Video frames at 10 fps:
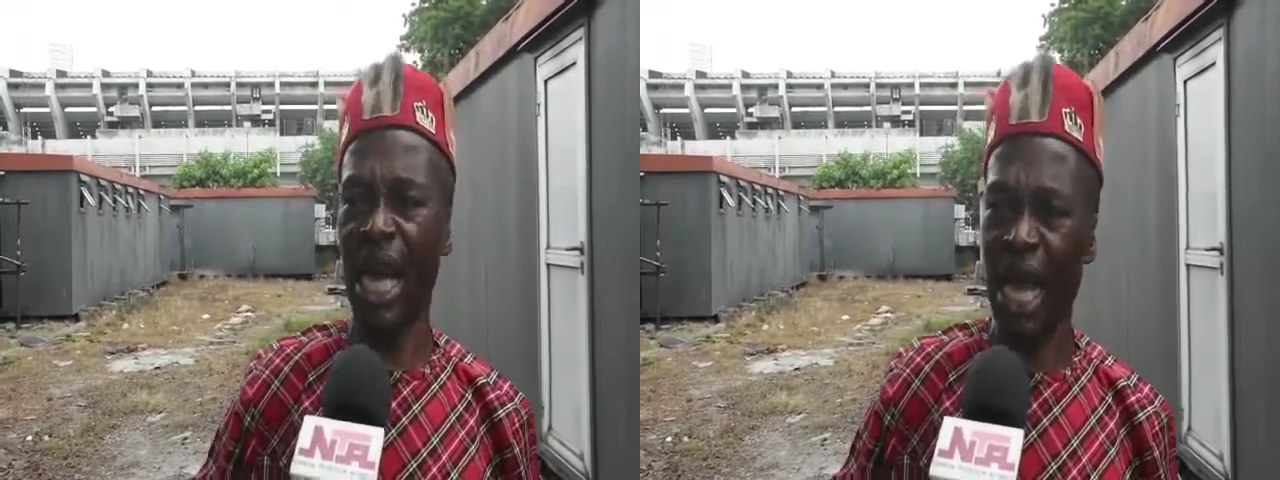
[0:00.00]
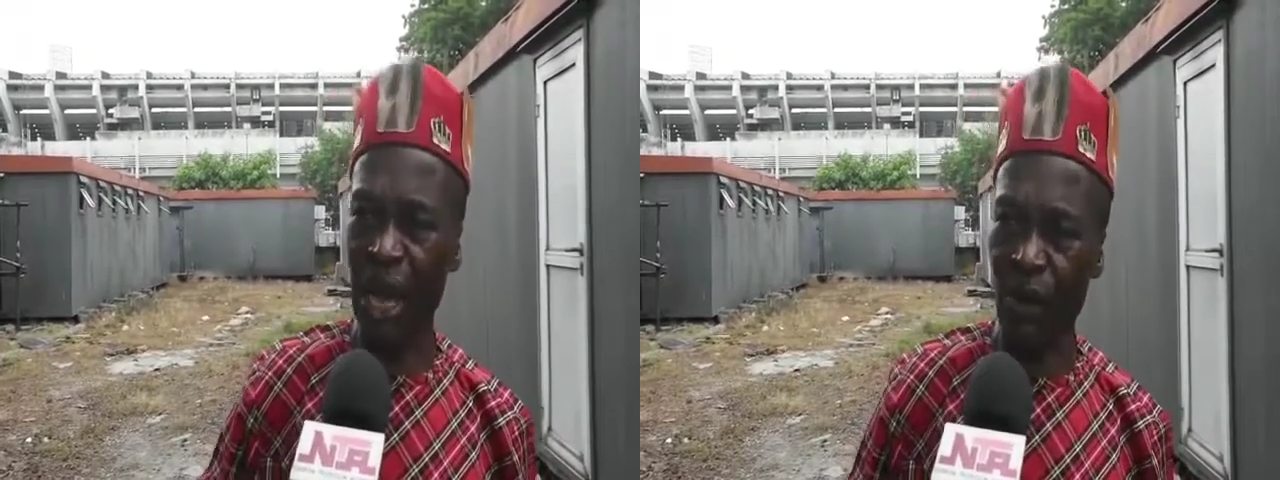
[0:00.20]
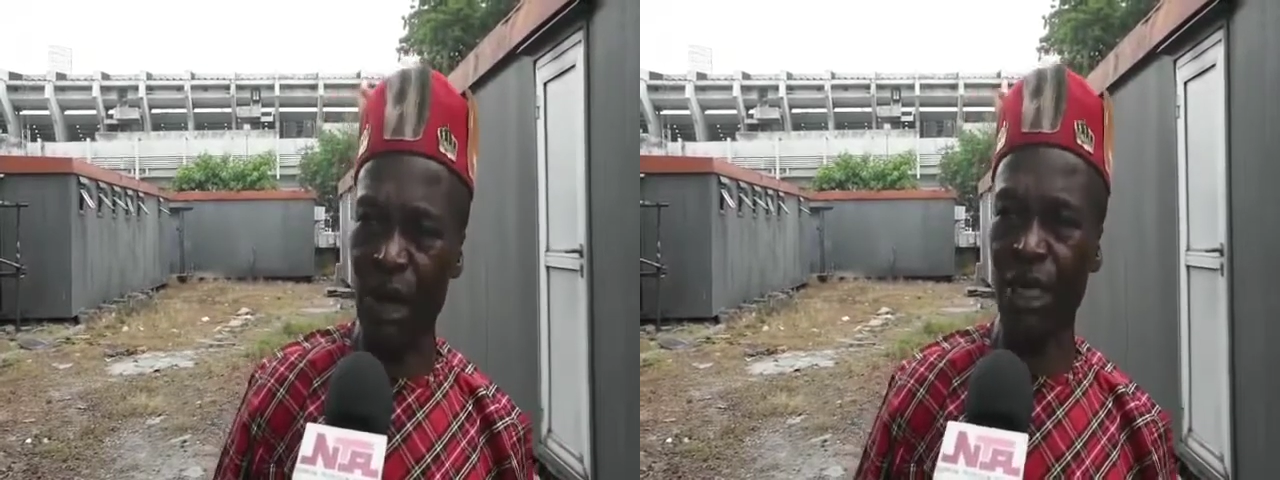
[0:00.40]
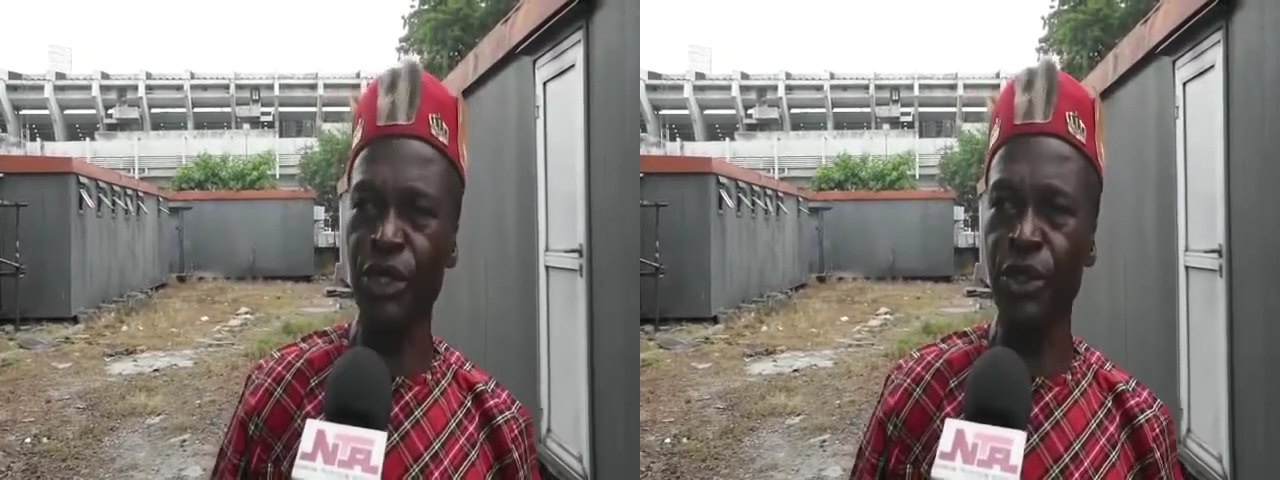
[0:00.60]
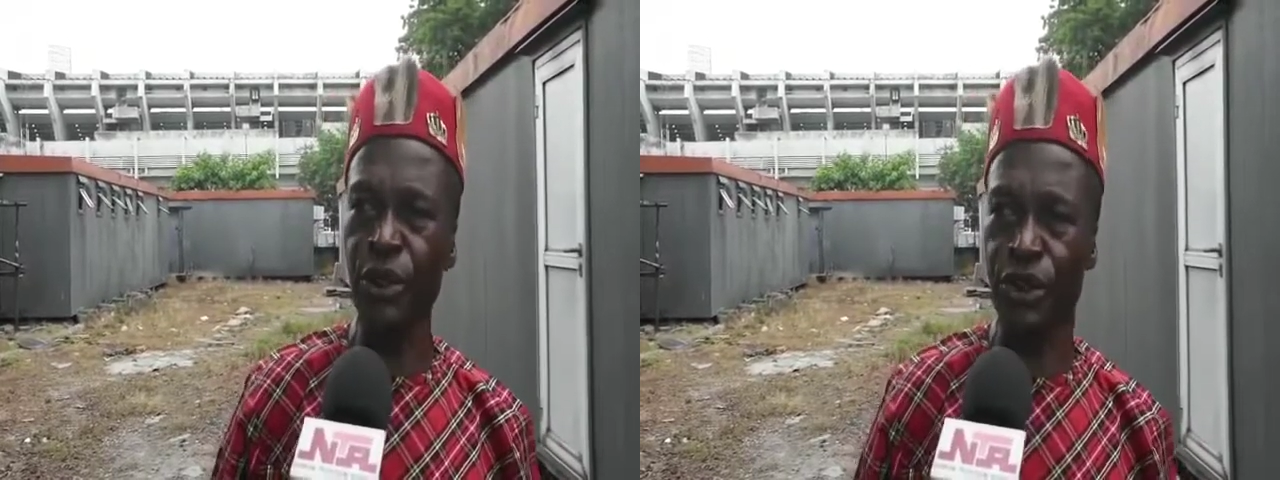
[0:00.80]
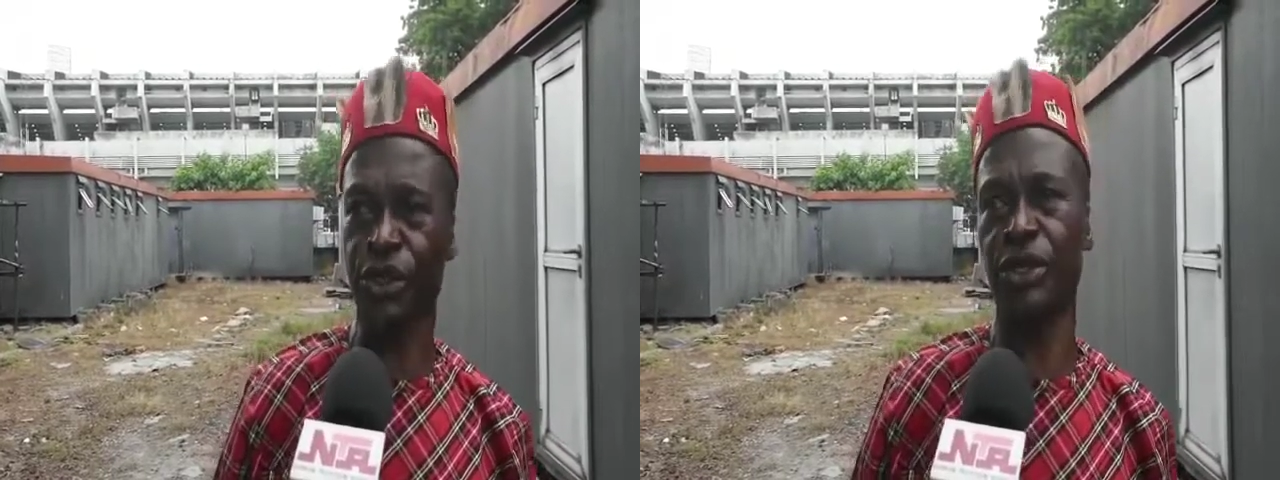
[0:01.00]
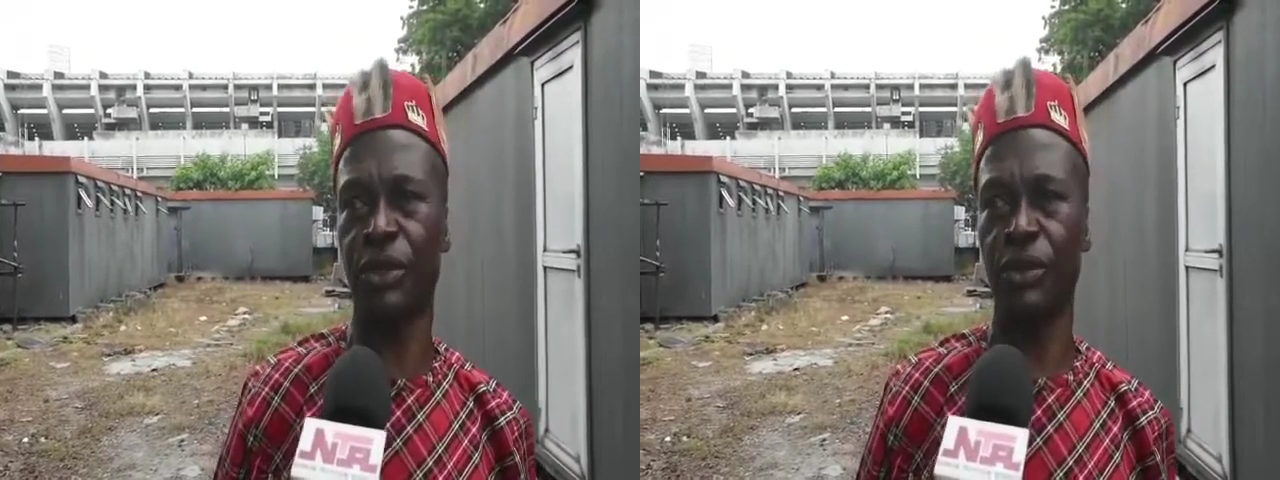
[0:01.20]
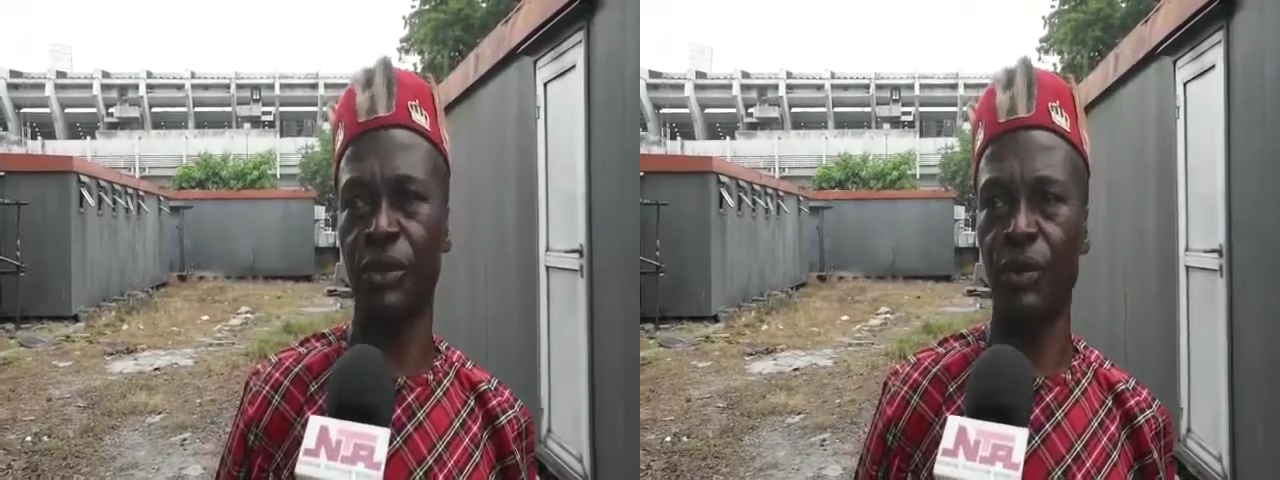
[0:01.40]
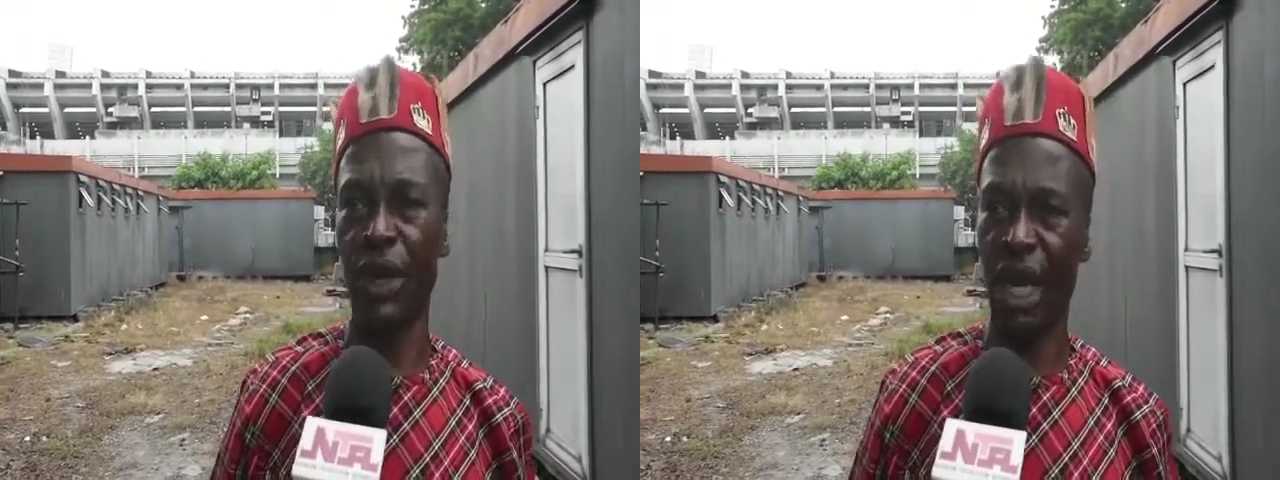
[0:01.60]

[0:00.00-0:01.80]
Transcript: our youths will